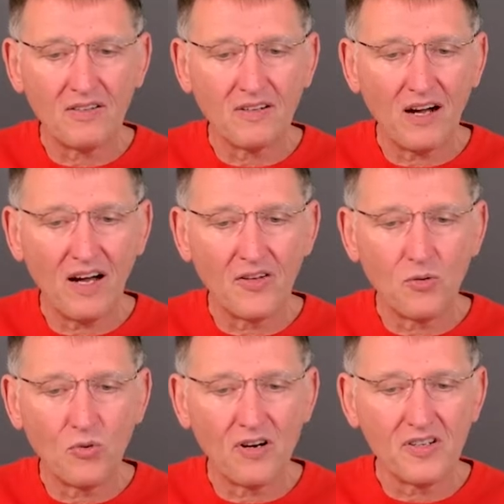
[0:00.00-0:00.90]
other
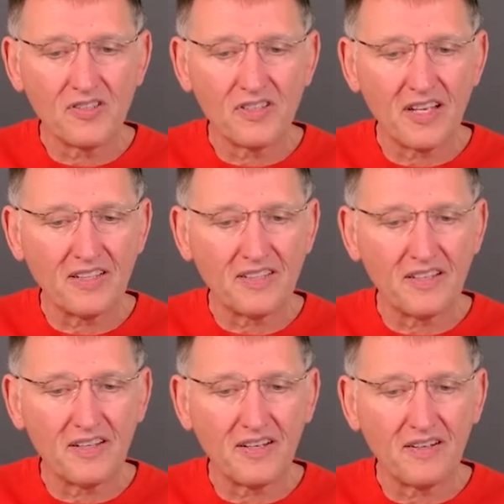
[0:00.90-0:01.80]
words that
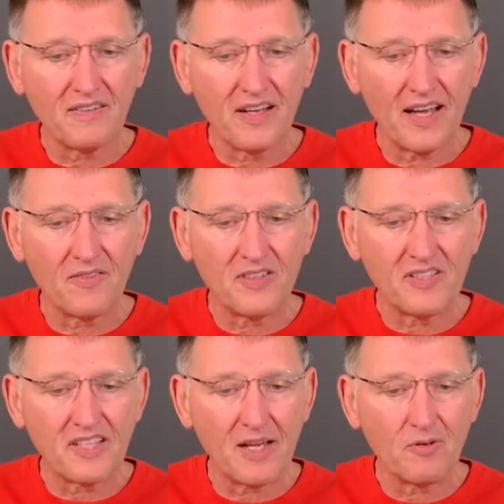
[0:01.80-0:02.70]
have the
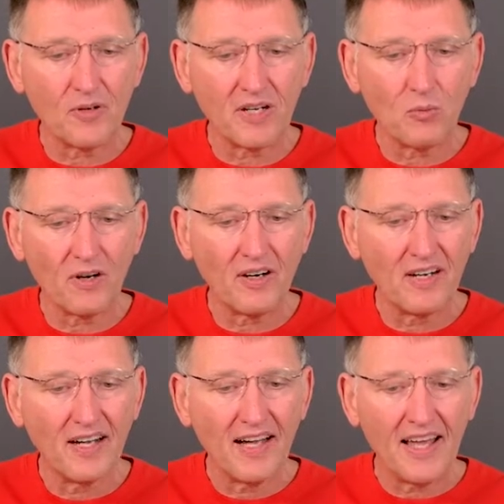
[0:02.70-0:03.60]
same Greek word,
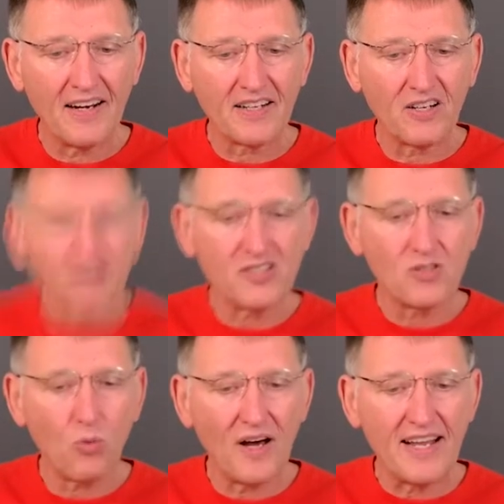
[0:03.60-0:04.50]
and it occurs
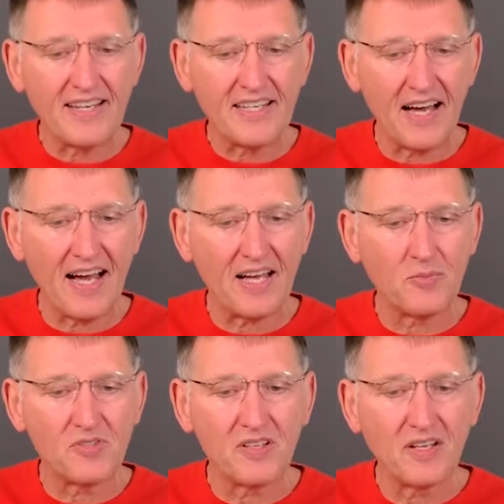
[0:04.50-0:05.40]
20
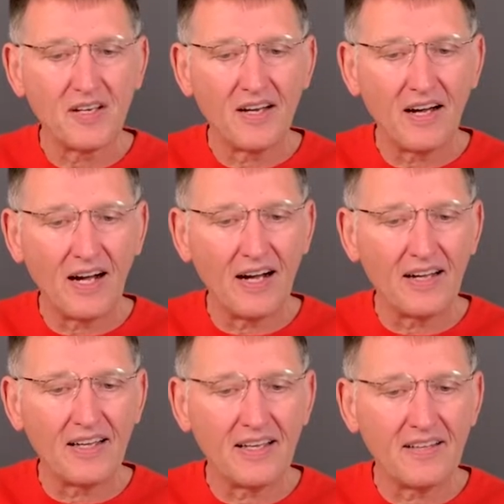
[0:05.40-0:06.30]
times
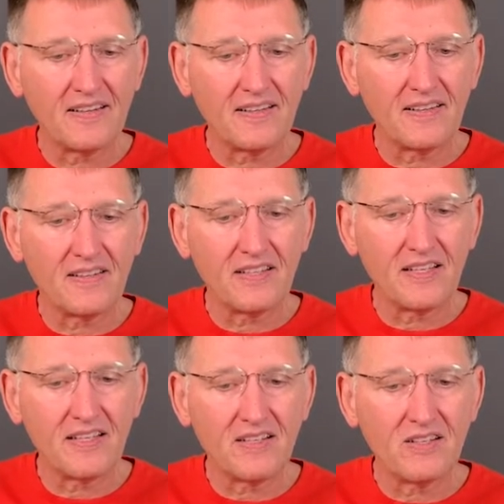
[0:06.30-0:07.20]
in
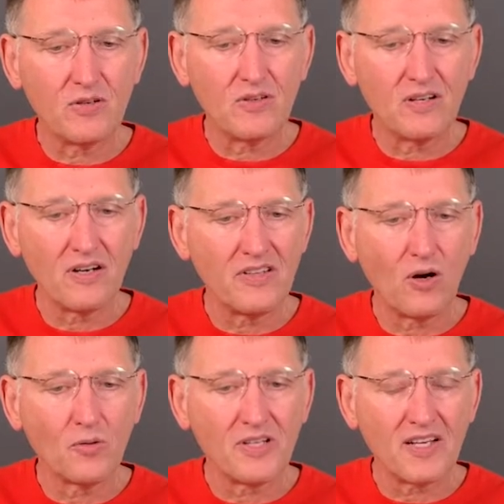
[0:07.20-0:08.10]
the
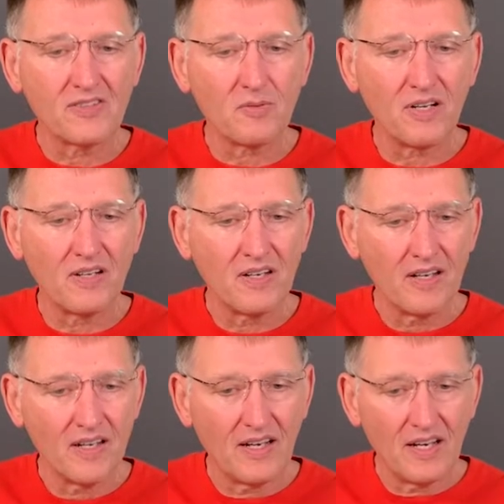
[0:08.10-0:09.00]
Old Testament.
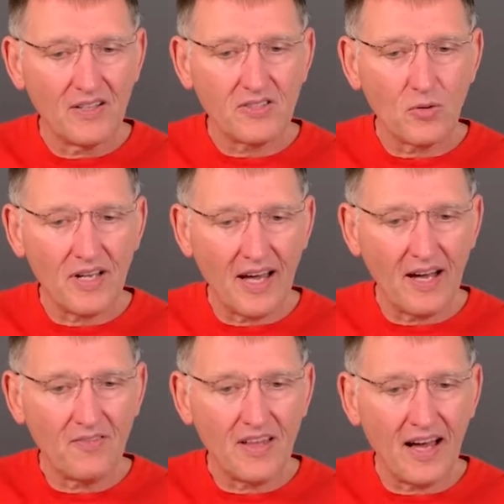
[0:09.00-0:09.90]
So we
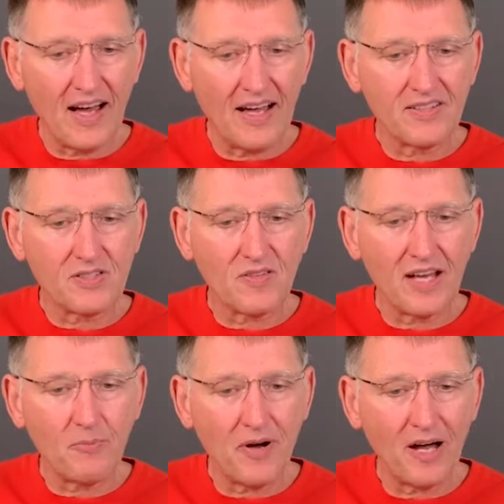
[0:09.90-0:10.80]
have that. So
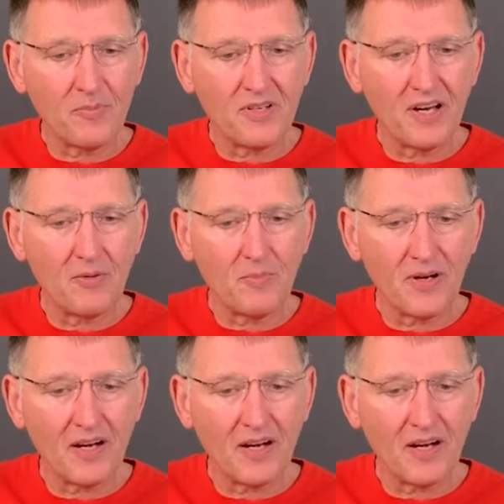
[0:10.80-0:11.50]
that popped up.